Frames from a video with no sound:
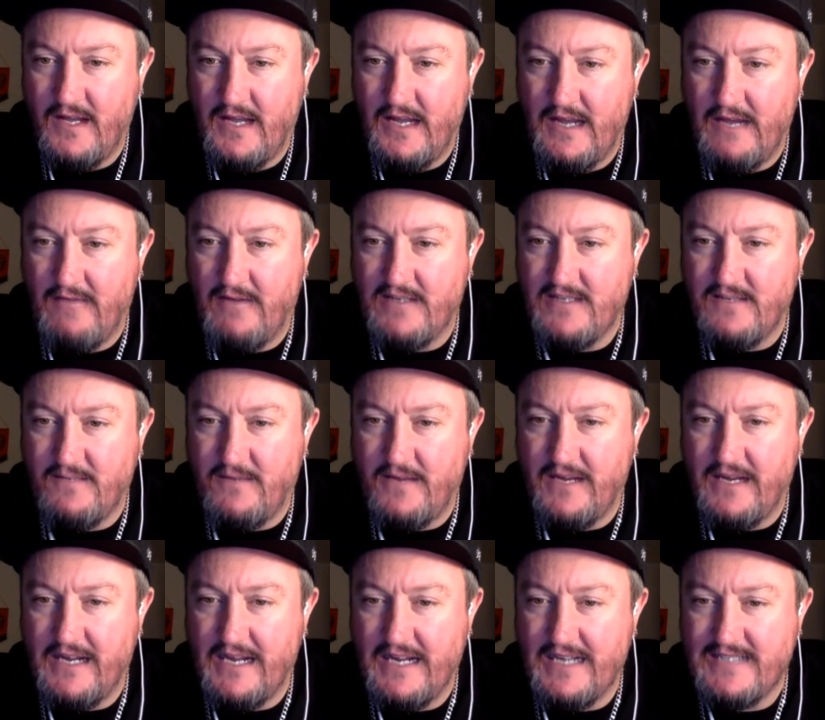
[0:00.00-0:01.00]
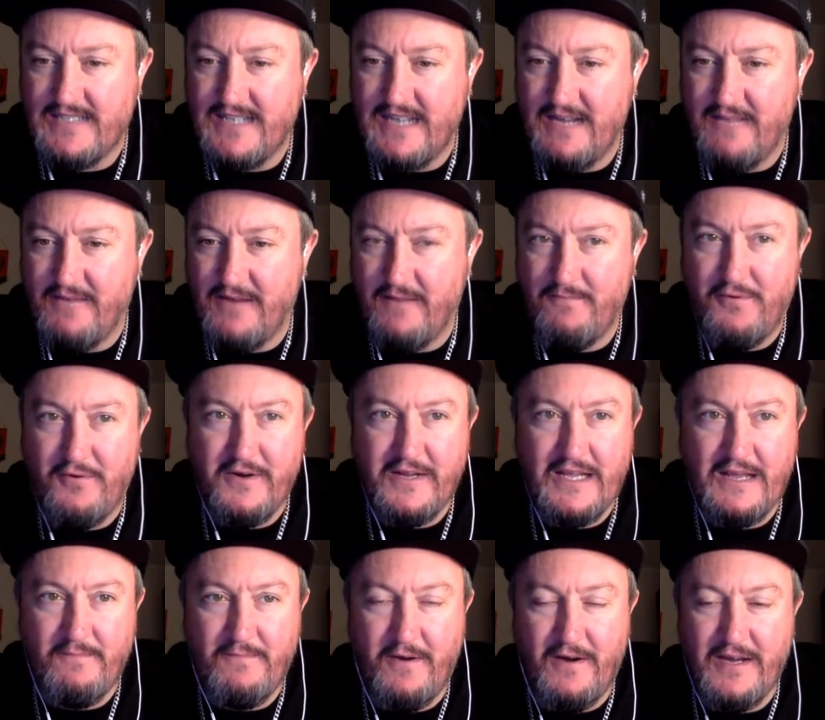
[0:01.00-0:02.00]
It wasn't my day yesterday, but I'm putting
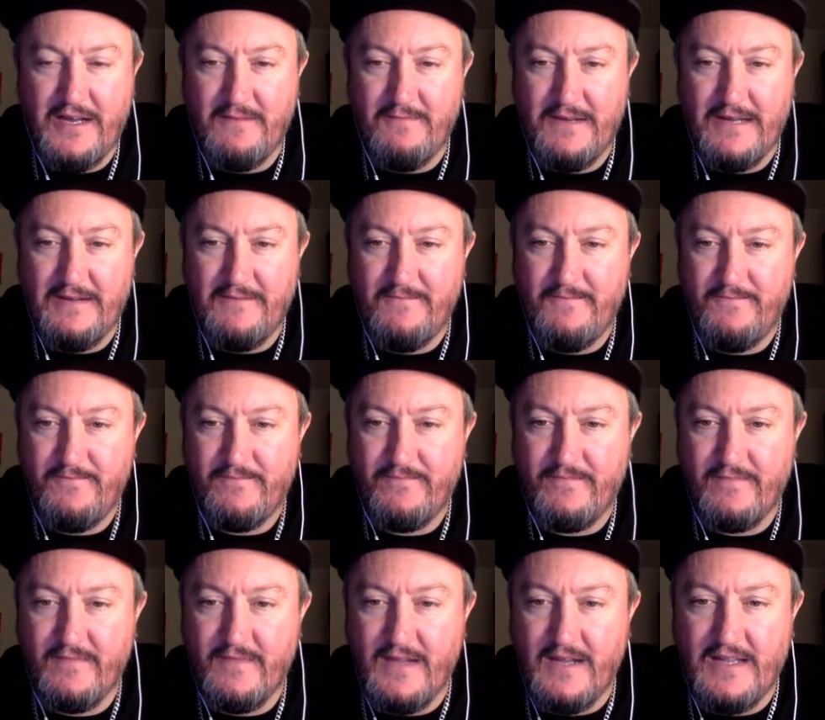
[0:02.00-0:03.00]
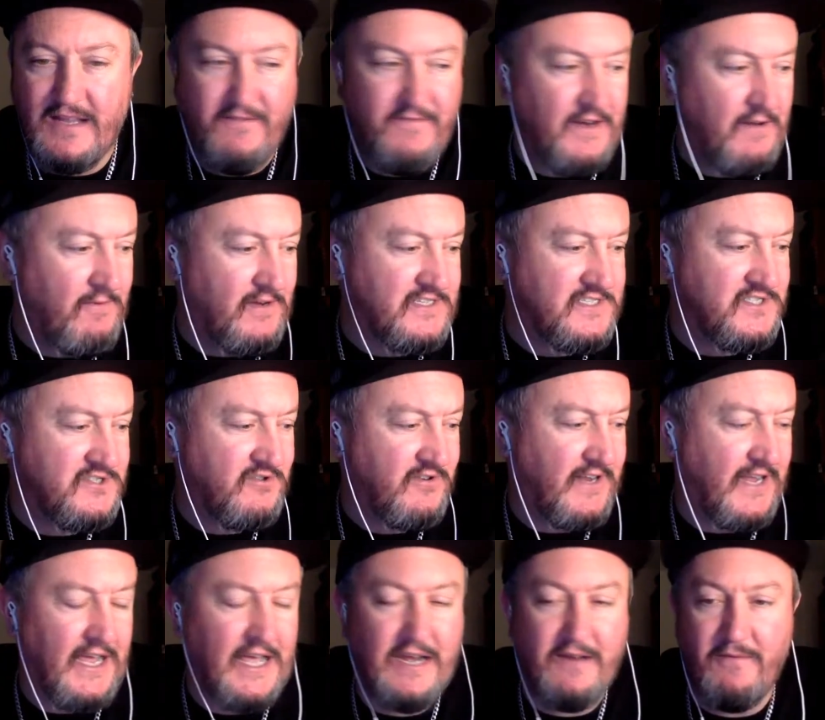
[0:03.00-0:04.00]
it behind me. It definitely wasn't your
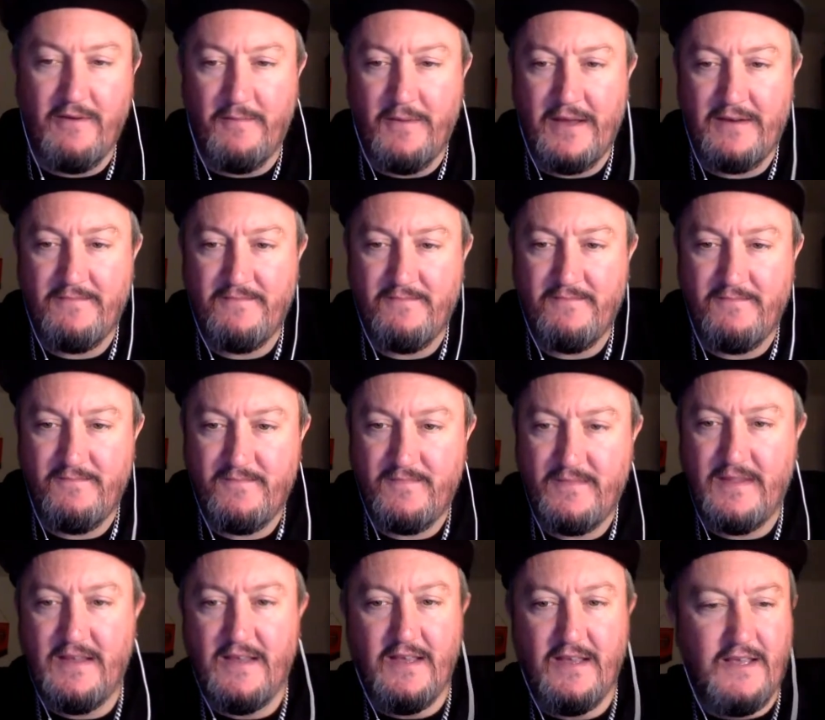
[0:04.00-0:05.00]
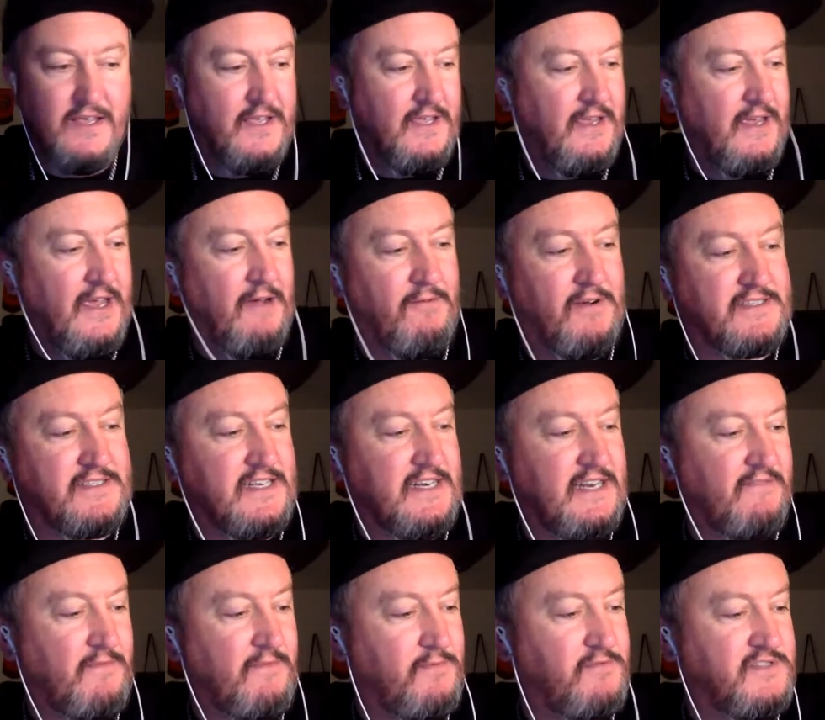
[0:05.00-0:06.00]
day anyway, man. Yeah, it wasn't
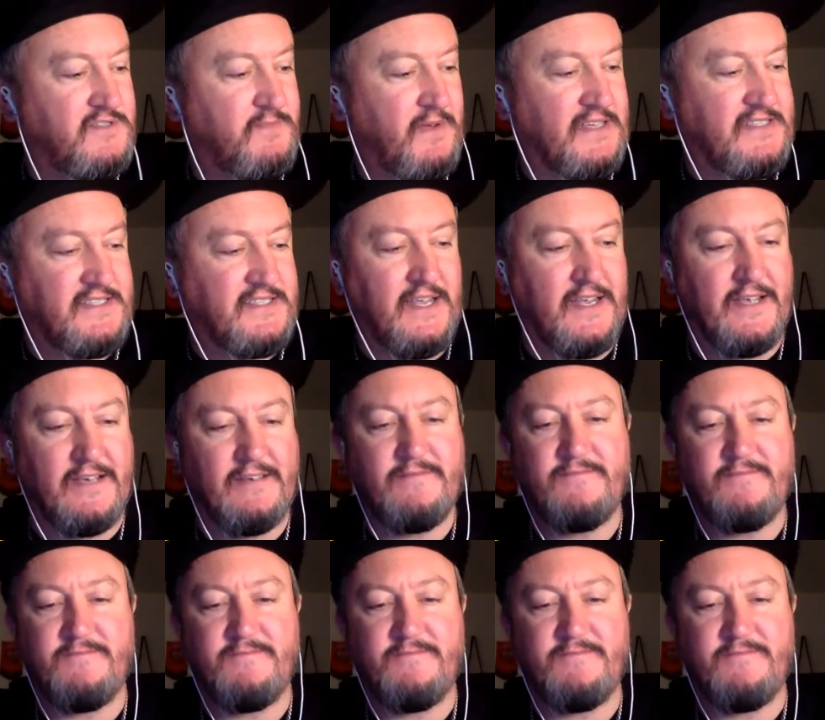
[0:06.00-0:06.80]
Liverpool's best day, yeah.